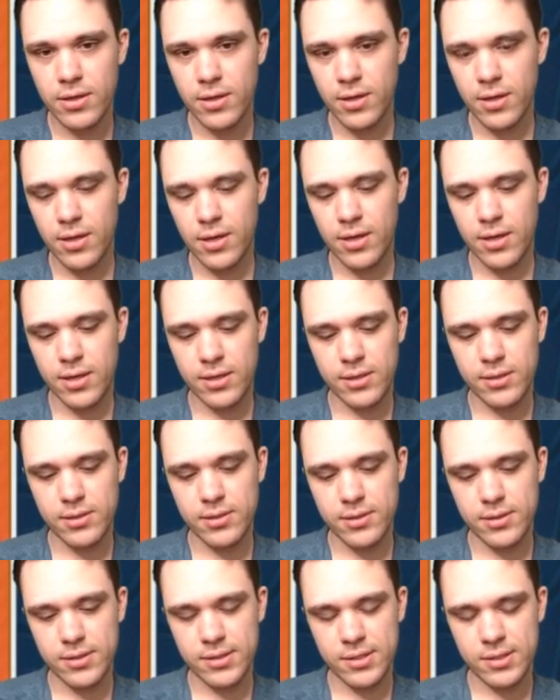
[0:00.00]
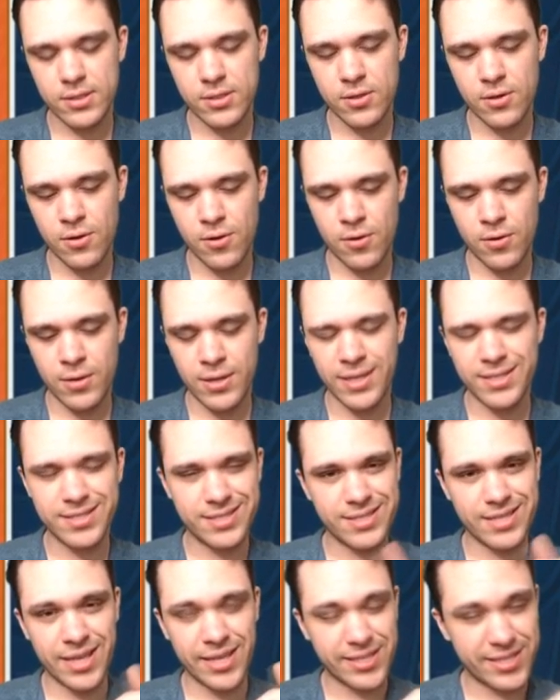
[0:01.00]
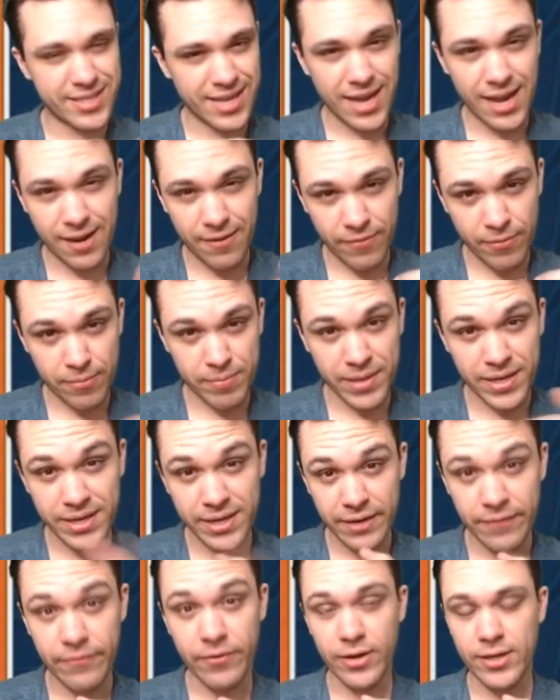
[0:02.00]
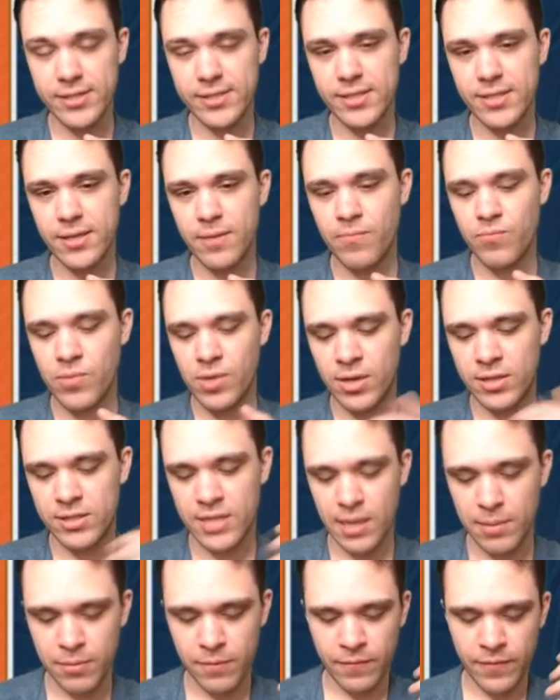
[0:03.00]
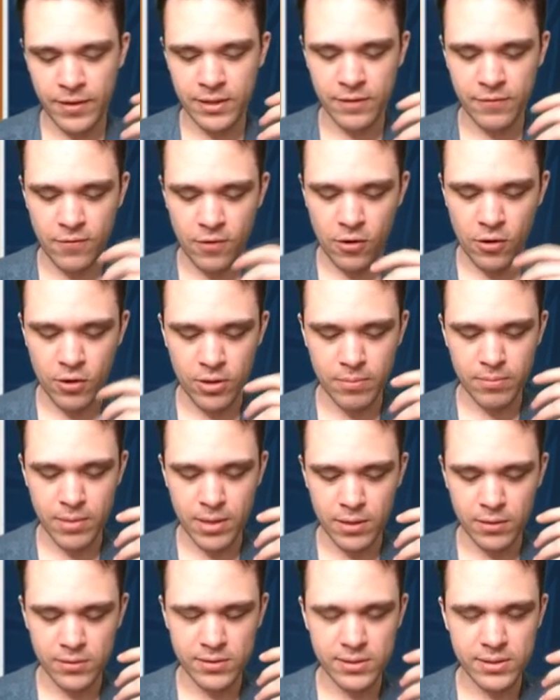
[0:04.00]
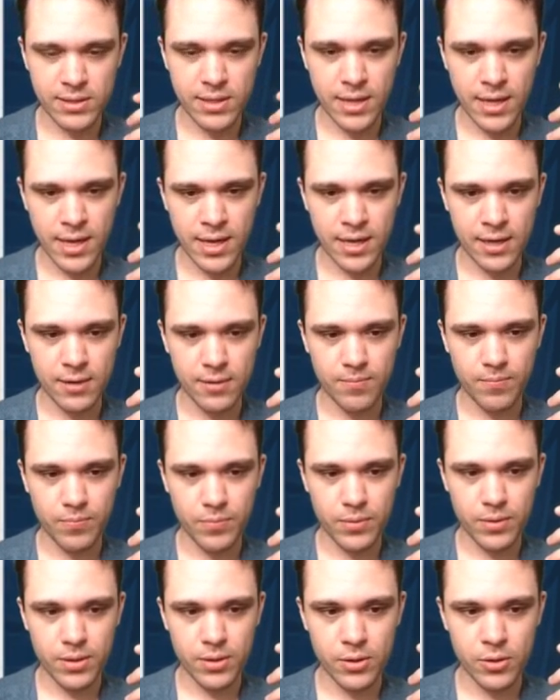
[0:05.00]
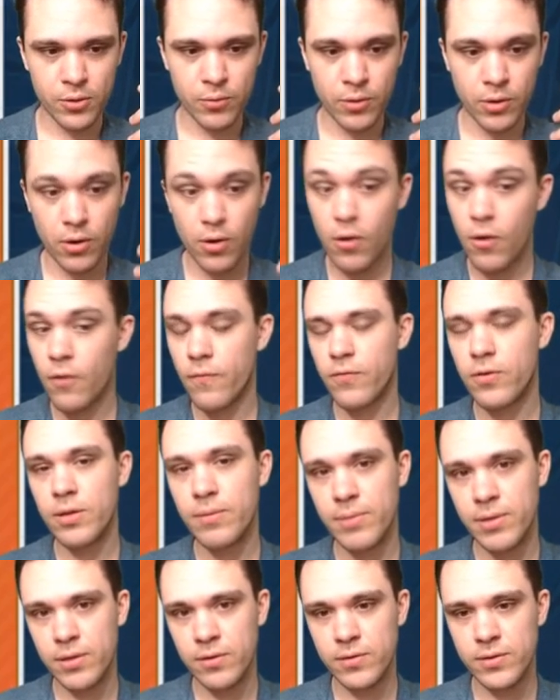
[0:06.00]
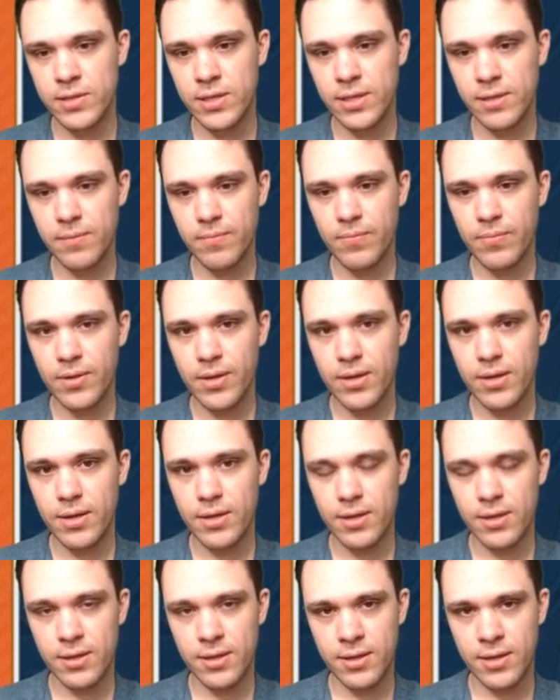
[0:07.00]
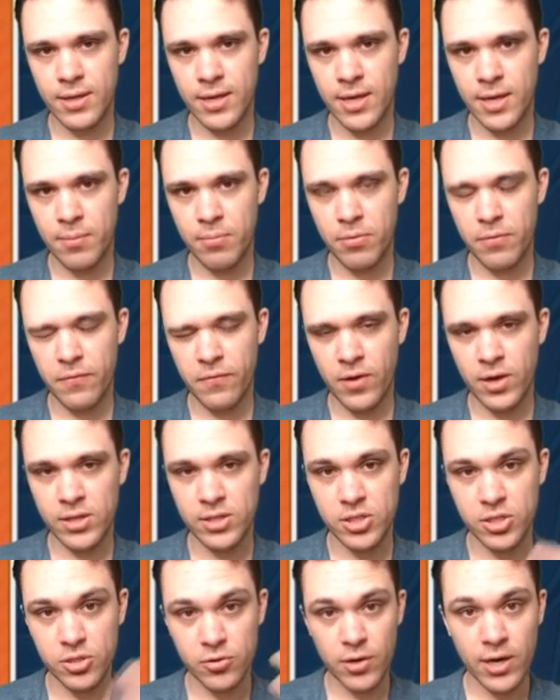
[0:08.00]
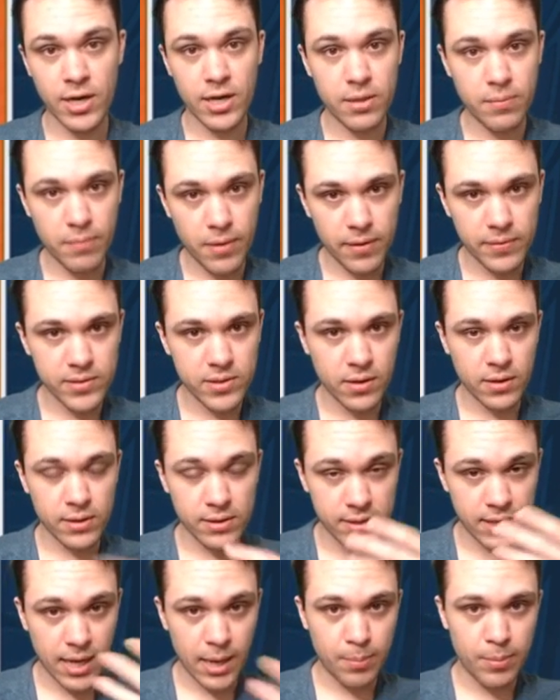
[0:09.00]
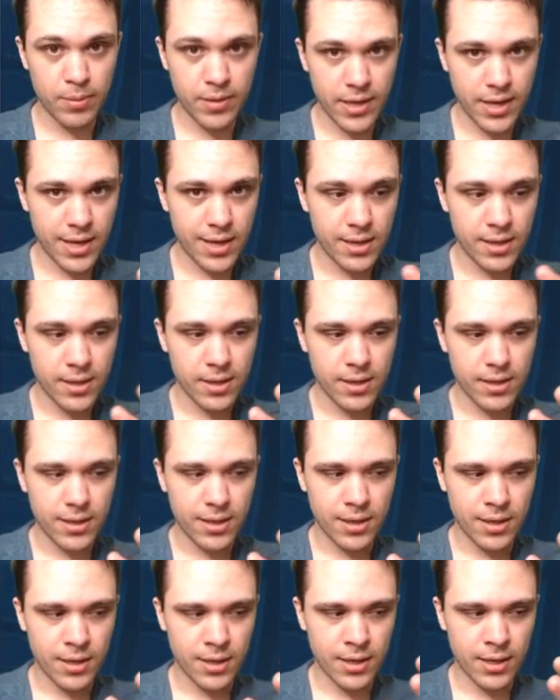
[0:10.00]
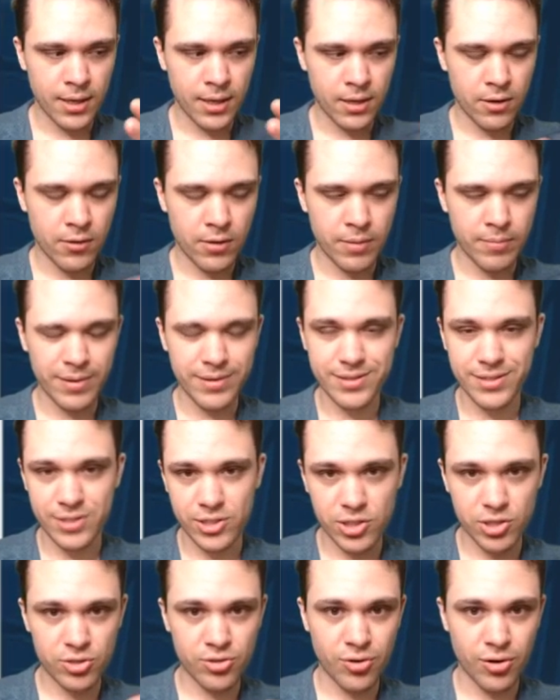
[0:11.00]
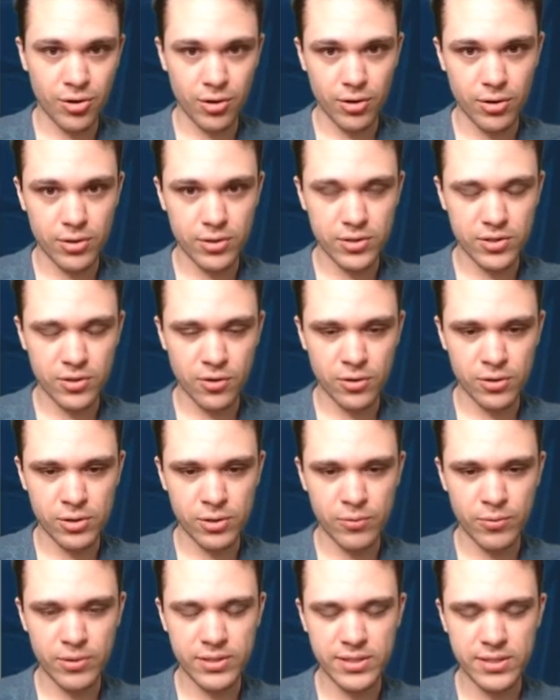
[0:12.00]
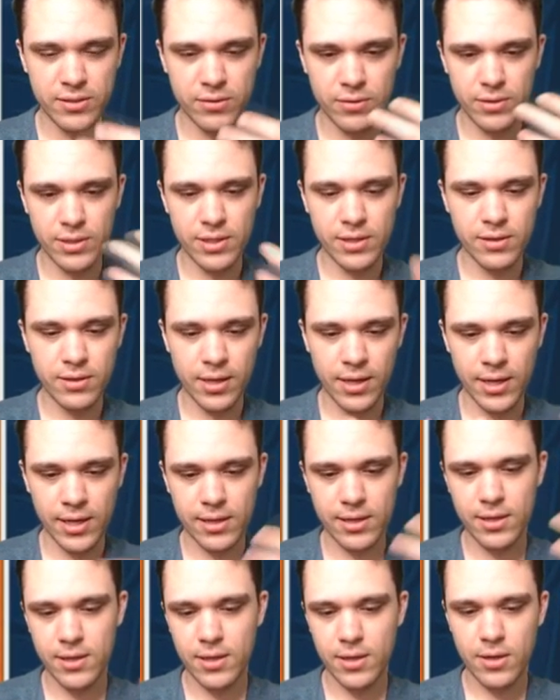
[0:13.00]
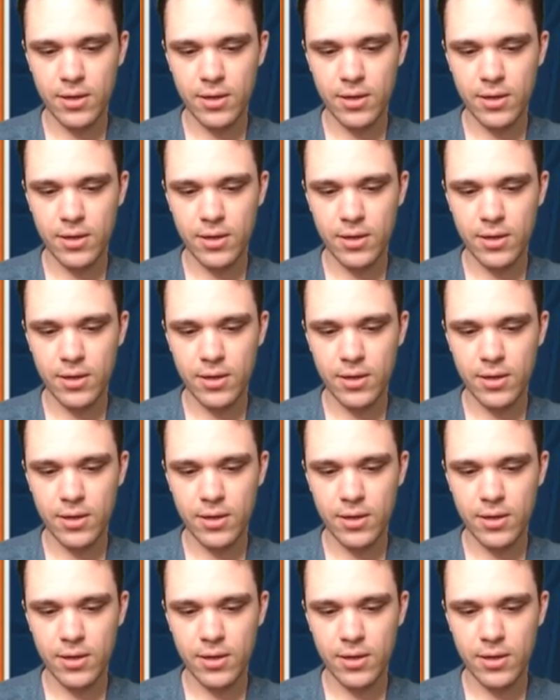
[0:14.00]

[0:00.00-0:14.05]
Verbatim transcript: Uh, so that's that's kind of a big difference. On top of the fact of all the medals that you would hopefully be using uh, that provides strength buffs on top of that, uh, it only makes it stronger. So you would still need like